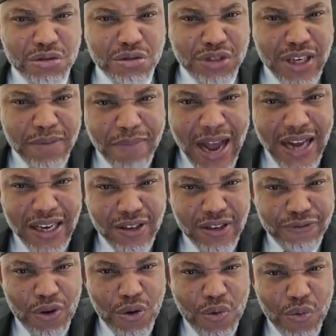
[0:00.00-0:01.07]
you
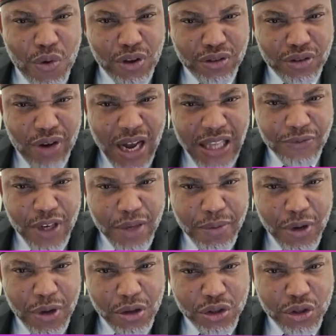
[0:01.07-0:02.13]
demand for what
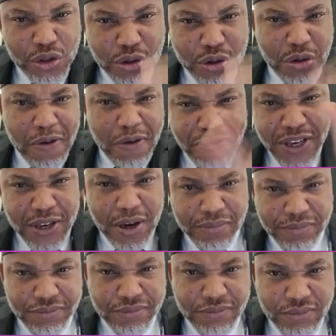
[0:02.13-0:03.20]
rightfully belongs to you, your
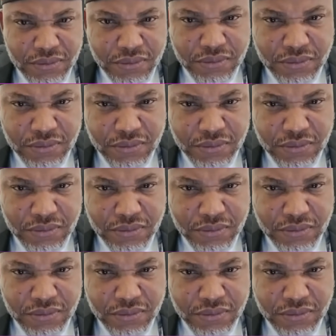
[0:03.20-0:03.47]
freedom.